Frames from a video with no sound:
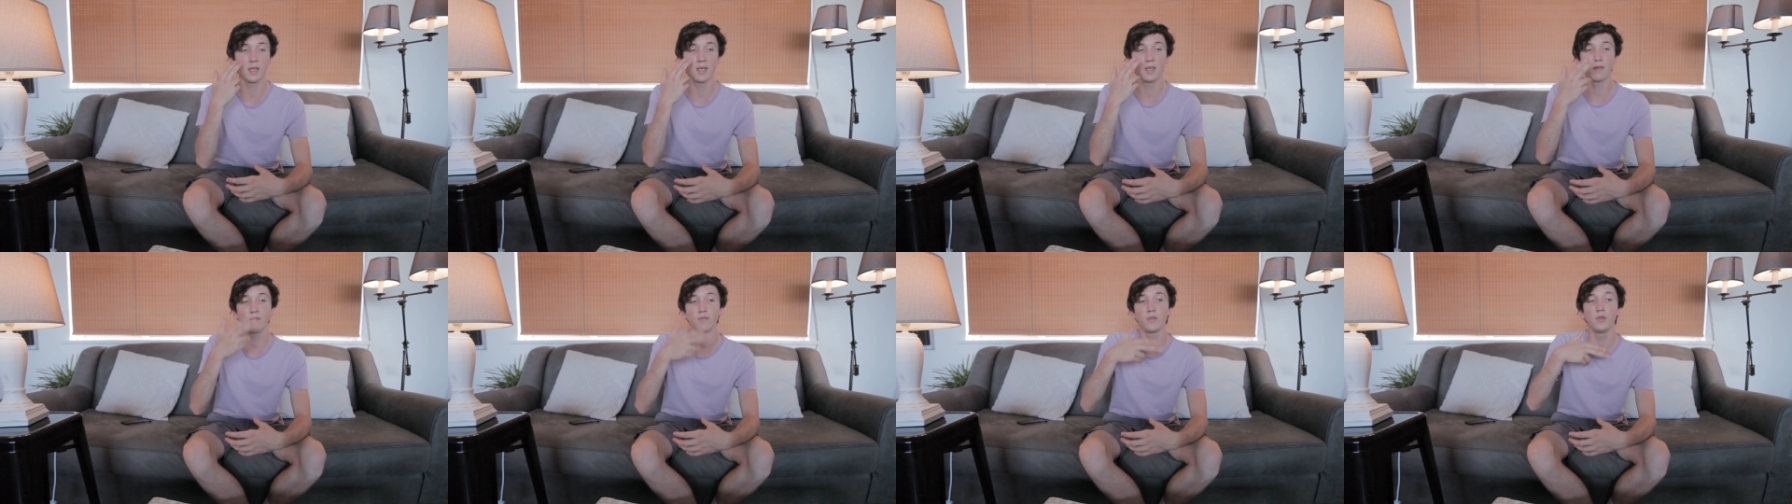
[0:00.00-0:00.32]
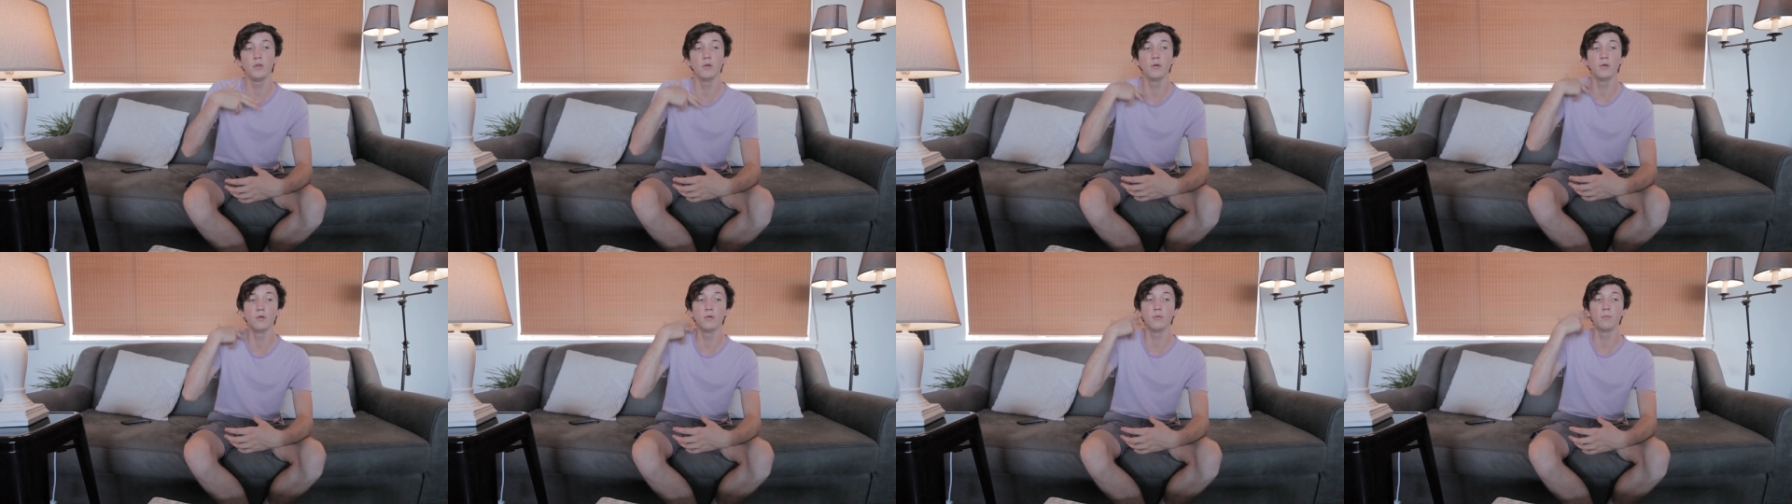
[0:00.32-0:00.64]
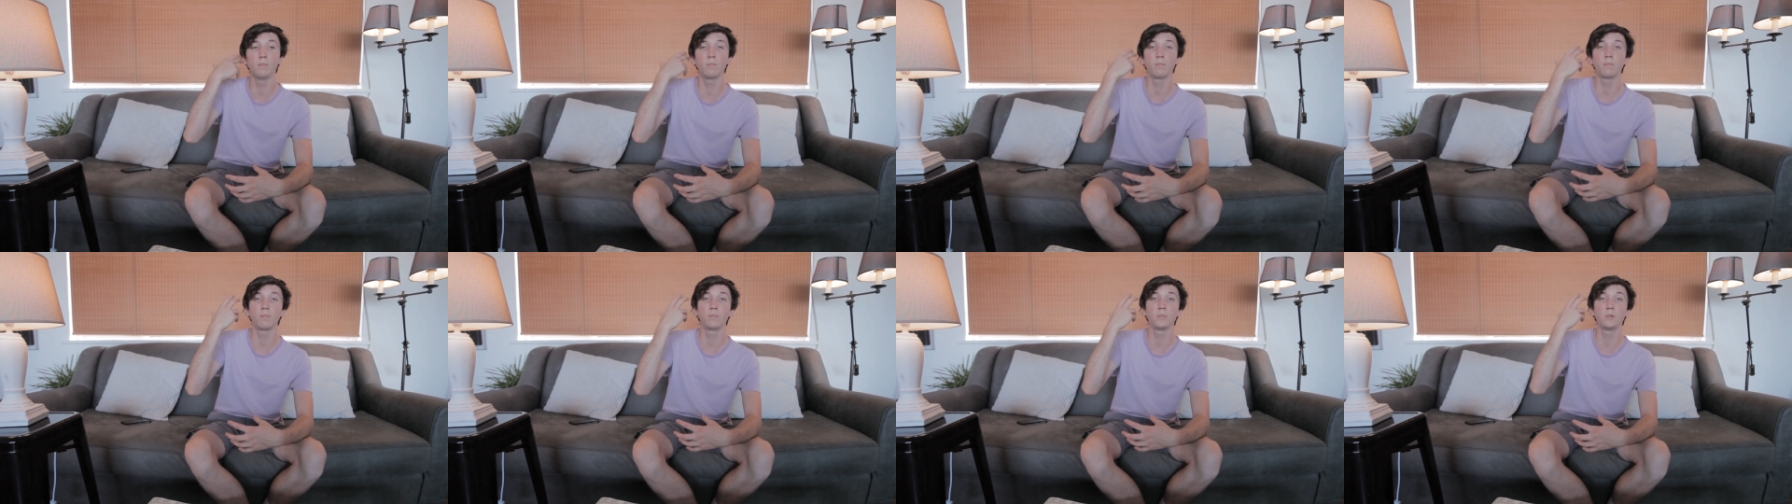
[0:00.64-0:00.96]
If
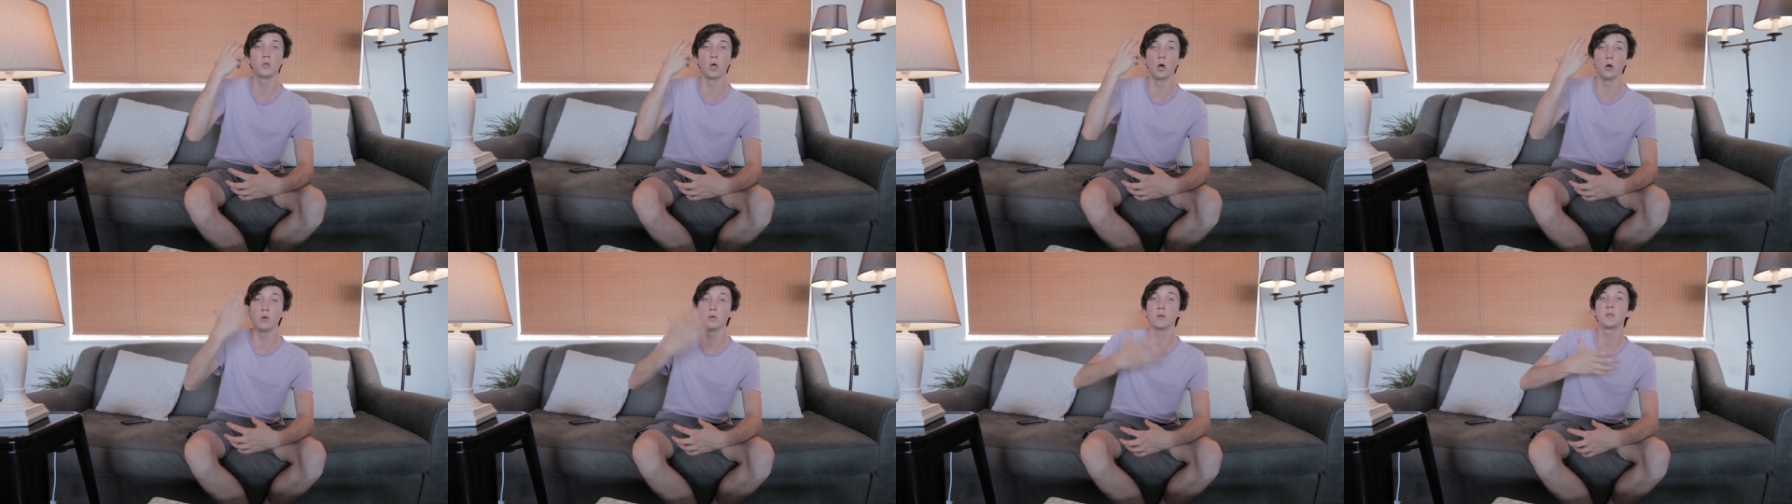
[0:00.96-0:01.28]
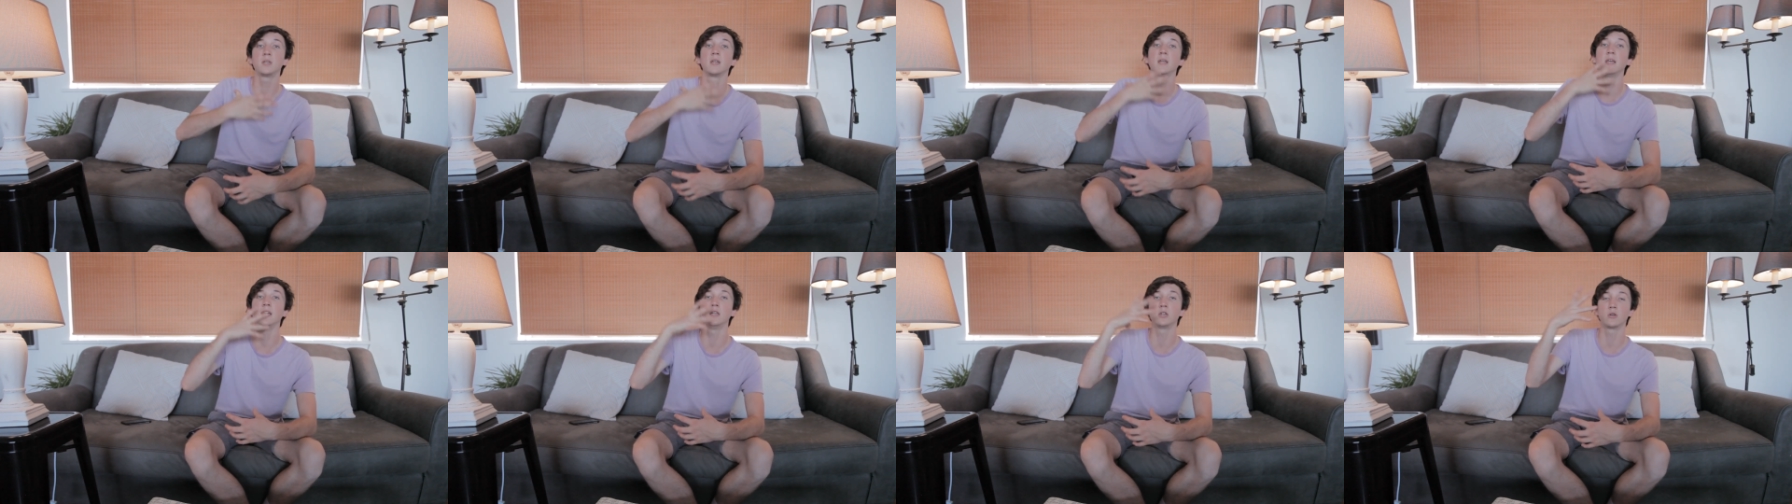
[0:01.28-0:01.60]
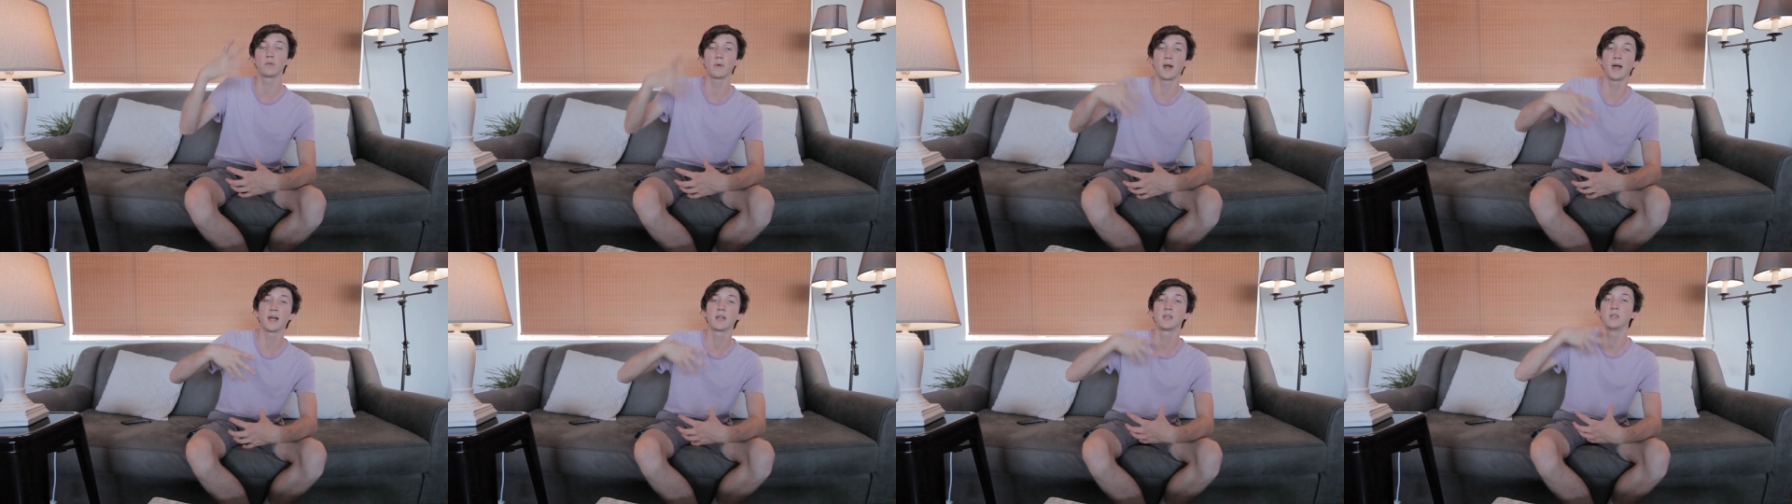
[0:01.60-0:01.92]
you don't
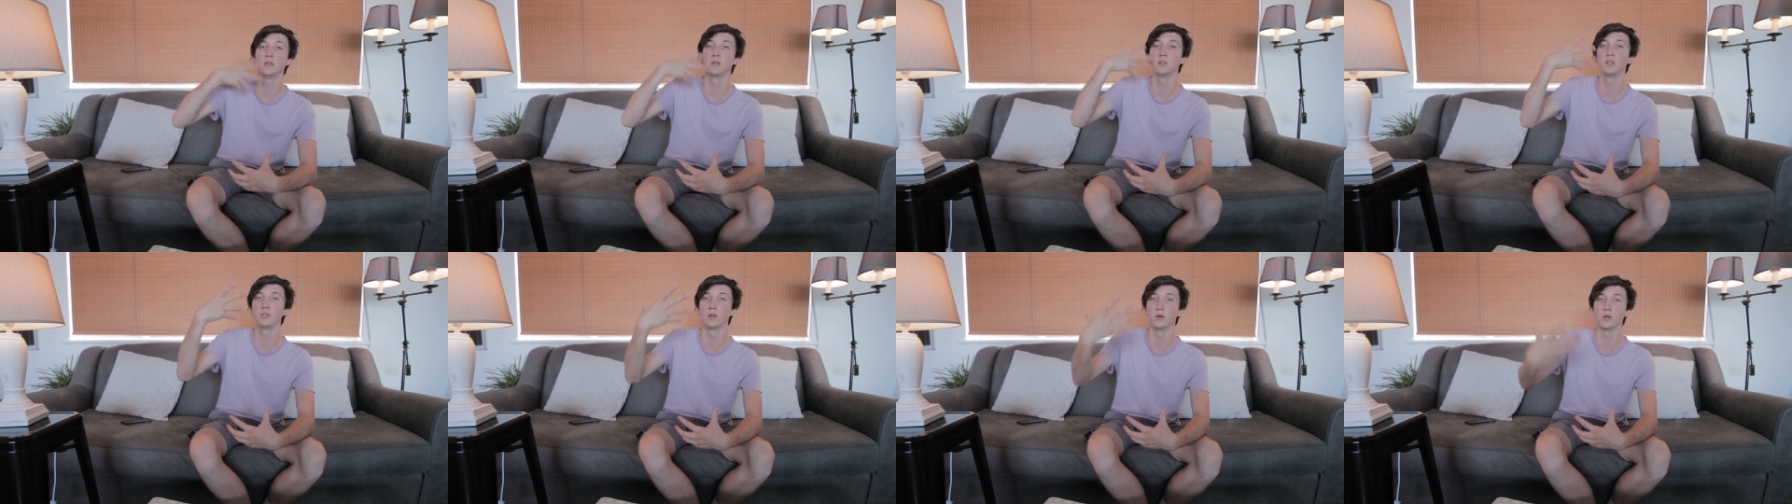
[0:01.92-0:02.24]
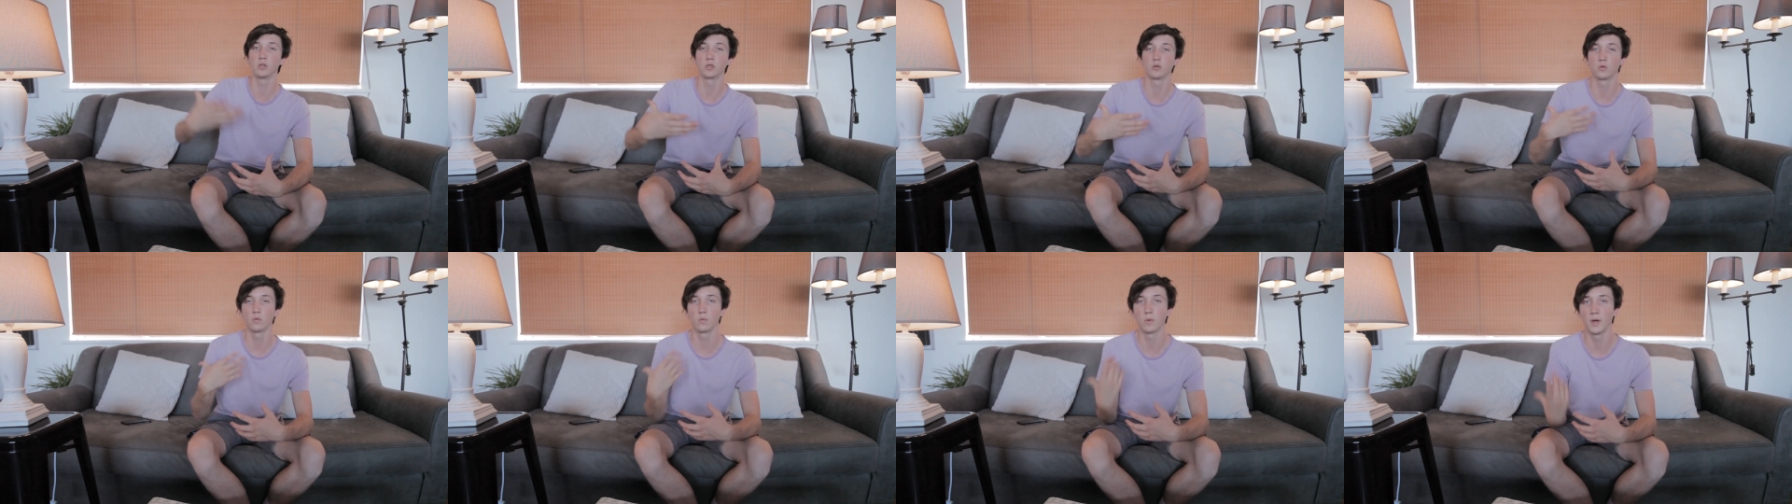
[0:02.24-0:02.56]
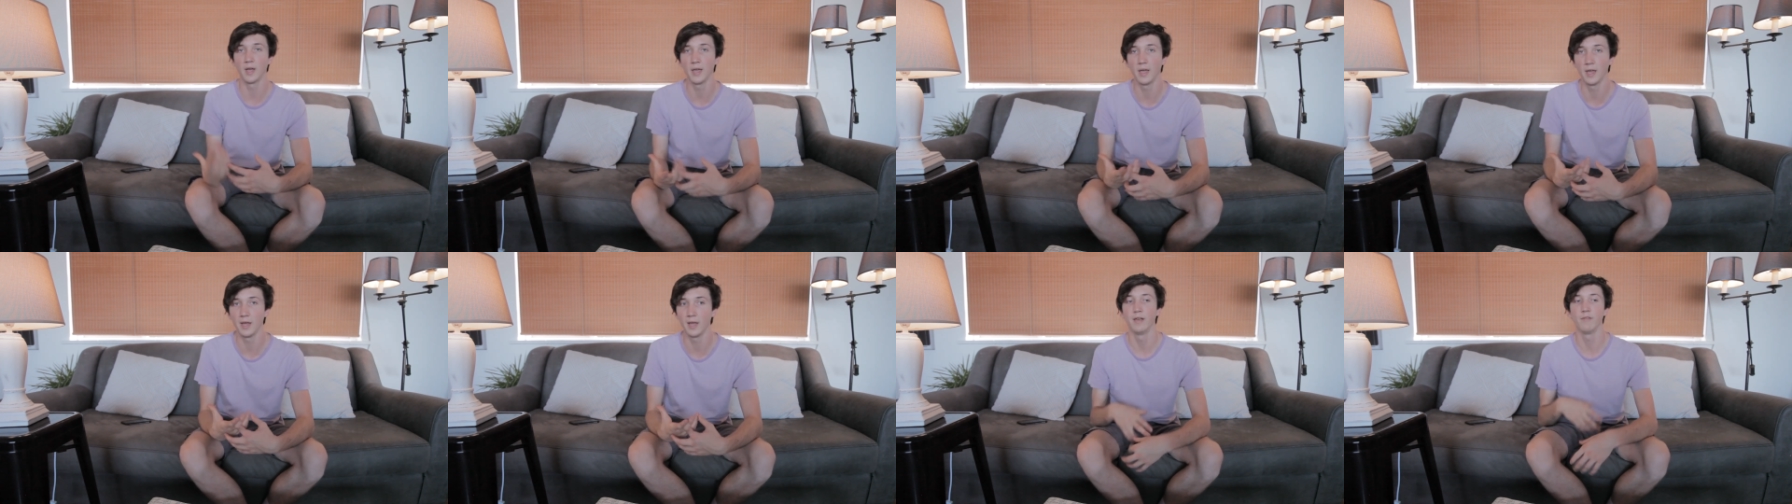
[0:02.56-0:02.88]
interact in a social
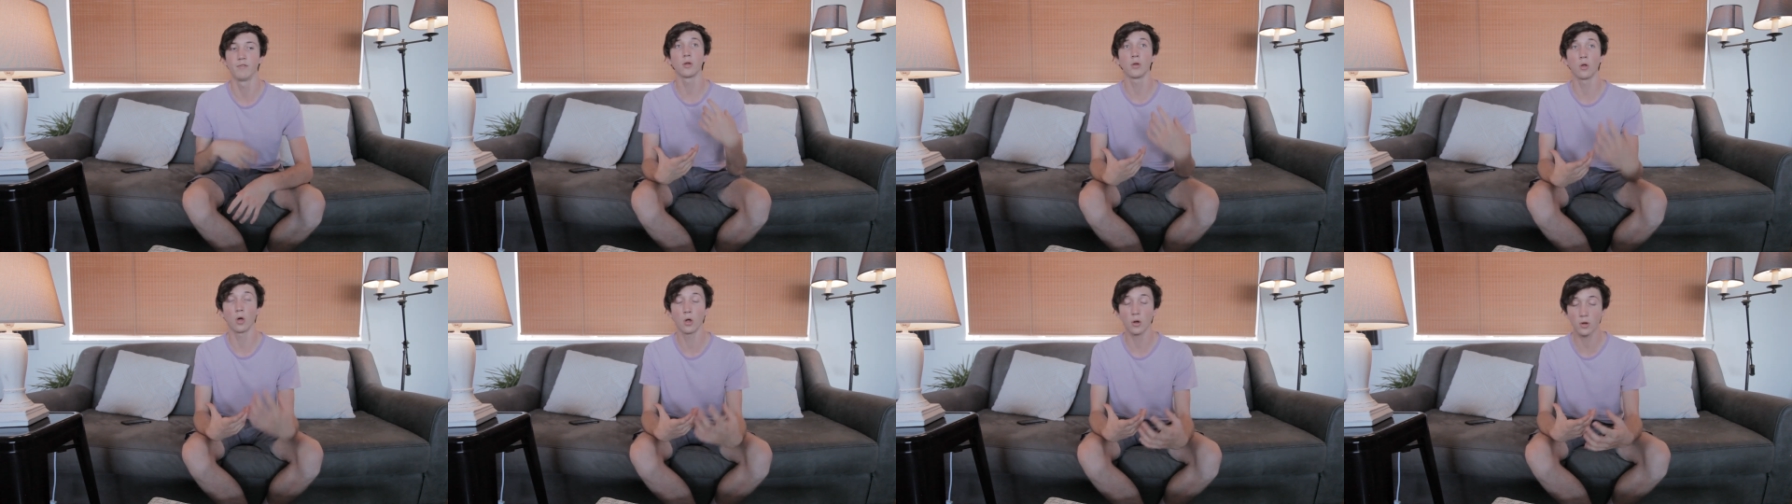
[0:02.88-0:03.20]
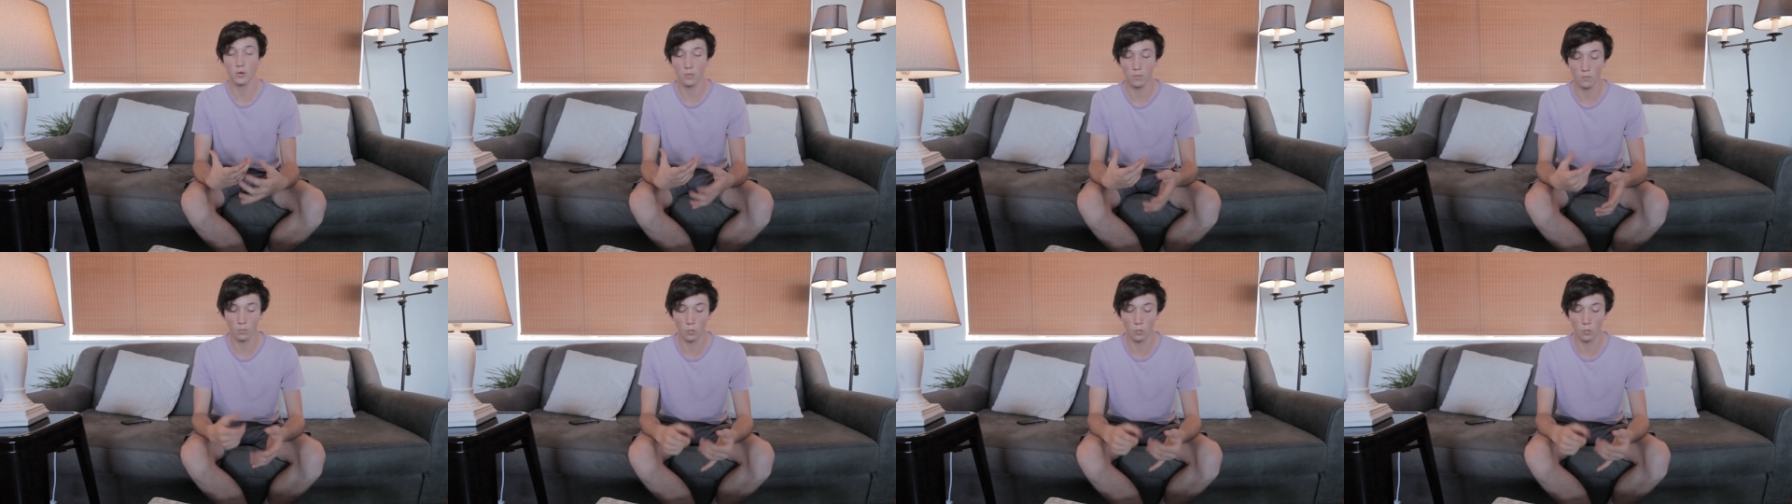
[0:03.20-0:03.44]
way, if you're not,